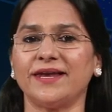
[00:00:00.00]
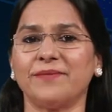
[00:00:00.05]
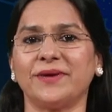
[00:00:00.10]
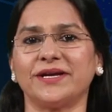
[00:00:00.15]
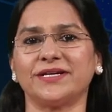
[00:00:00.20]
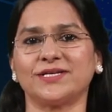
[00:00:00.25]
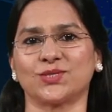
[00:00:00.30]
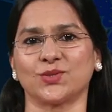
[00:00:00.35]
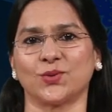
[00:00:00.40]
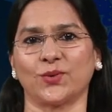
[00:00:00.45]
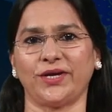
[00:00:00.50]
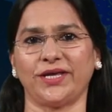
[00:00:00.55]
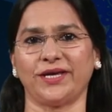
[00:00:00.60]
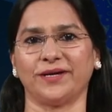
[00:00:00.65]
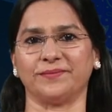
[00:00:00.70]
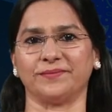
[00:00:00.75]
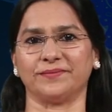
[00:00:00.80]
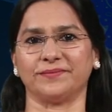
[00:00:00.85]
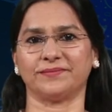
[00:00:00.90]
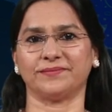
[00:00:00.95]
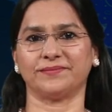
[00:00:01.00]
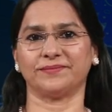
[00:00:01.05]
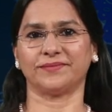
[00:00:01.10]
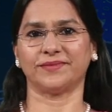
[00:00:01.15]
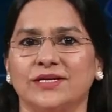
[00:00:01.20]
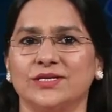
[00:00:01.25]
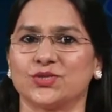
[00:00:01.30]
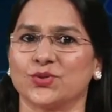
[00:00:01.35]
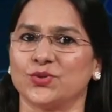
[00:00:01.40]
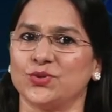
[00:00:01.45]
element sodium.
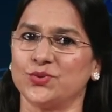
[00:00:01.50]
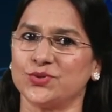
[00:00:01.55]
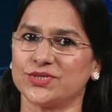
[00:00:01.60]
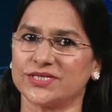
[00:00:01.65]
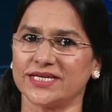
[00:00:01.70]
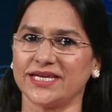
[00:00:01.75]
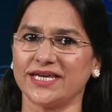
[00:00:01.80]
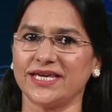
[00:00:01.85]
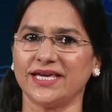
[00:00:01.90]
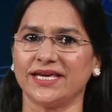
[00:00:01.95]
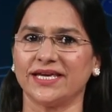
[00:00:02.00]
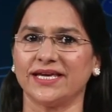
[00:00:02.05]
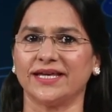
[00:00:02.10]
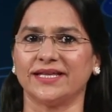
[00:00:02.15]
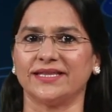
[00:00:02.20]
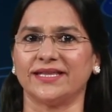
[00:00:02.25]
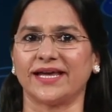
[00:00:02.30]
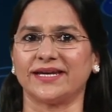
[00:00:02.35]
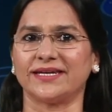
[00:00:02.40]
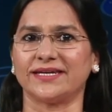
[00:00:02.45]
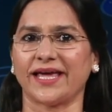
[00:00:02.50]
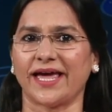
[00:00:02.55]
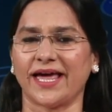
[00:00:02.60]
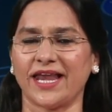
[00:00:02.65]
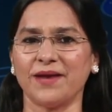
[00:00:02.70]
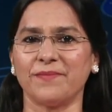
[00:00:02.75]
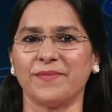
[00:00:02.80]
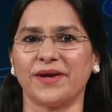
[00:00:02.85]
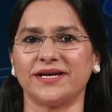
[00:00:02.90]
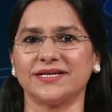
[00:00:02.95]
So you see that
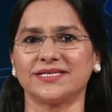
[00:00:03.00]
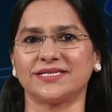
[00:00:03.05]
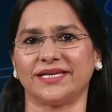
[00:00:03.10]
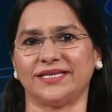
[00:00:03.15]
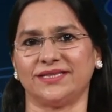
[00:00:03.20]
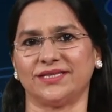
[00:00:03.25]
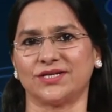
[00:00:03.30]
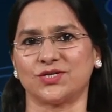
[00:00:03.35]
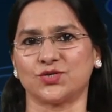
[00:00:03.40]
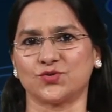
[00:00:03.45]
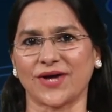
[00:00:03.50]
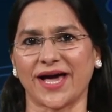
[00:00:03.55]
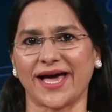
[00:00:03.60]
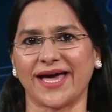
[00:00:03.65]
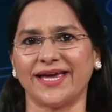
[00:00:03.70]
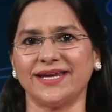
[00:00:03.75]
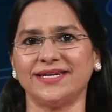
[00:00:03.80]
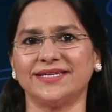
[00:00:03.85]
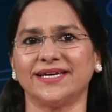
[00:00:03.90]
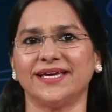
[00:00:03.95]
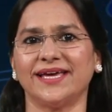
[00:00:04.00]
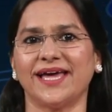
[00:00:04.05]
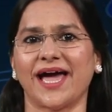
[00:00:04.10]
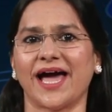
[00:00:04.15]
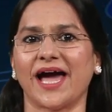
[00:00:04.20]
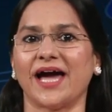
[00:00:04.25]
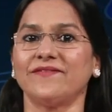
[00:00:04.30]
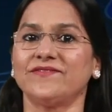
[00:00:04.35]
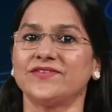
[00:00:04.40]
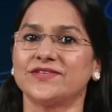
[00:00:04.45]
elements in the triad
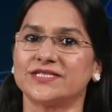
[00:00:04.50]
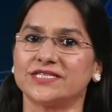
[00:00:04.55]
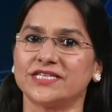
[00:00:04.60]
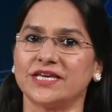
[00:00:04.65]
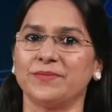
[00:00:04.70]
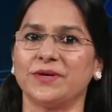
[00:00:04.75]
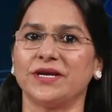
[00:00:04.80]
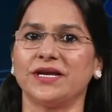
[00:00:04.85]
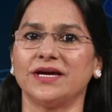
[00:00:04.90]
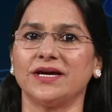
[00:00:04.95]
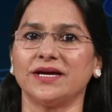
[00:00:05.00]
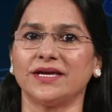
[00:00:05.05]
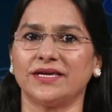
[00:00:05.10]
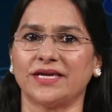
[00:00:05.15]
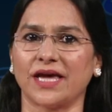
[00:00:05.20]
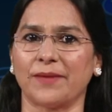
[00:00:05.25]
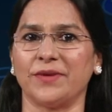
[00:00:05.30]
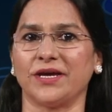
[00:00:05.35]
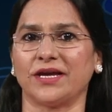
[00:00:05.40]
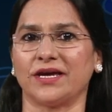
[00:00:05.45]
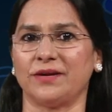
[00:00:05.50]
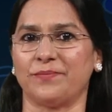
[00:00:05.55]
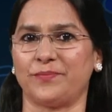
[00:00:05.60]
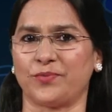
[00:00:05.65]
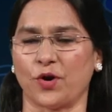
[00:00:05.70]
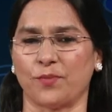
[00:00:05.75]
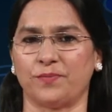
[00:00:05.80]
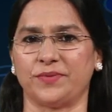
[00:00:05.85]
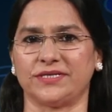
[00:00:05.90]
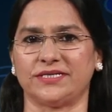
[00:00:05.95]
have similar chemical
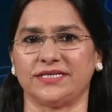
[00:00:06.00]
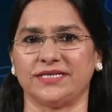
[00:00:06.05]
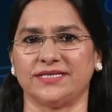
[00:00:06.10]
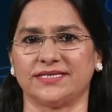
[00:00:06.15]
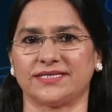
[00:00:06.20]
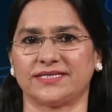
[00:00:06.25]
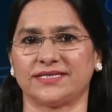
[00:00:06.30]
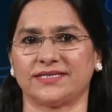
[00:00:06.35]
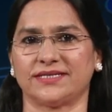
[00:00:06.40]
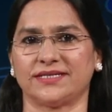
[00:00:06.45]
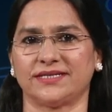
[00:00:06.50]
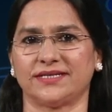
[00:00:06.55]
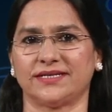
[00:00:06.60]
properties.